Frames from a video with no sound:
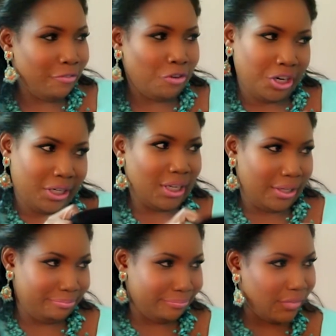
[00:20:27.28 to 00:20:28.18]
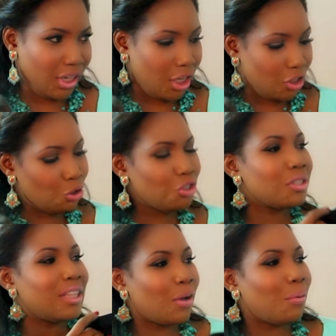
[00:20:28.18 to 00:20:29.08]
Veronica, don't you
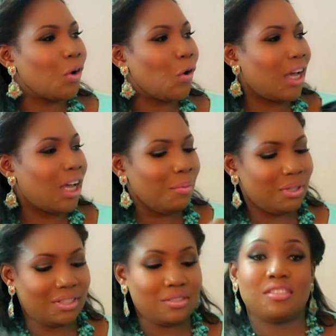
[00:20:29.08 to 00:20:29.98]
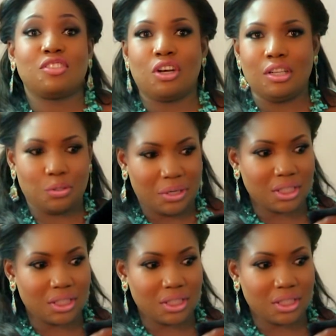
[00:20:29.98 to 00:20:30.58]
think we're going? I mean, this is not underwear.